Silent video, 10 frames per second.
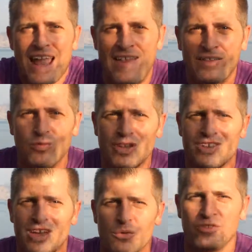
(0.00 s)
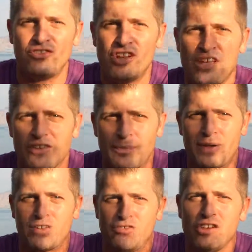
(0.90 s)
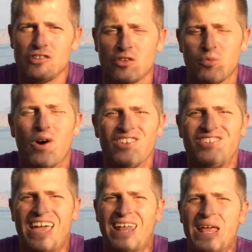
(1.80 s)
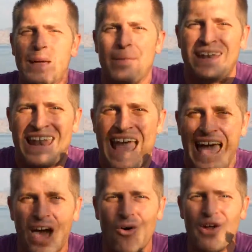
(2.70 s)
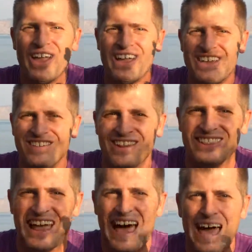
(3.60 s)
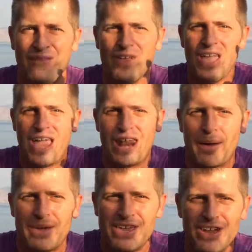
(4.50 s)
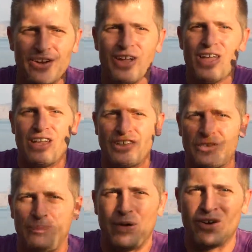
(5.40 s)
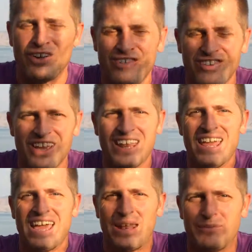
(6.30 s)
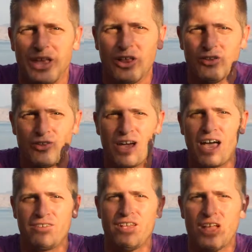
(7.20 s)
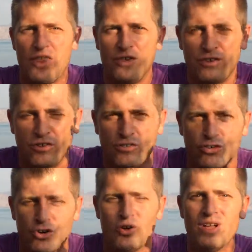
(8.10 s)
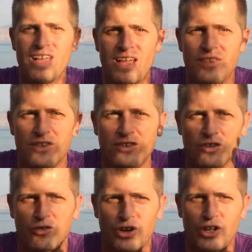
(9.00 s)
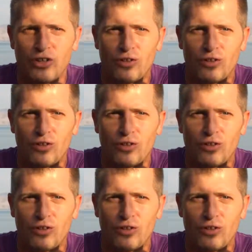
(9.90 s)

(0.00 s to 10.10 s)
And that's what he did with Jesus, because Jesus was dead, but now he's alive and I'm here experiencing it. And I'm telling you guys, this is true and this is real.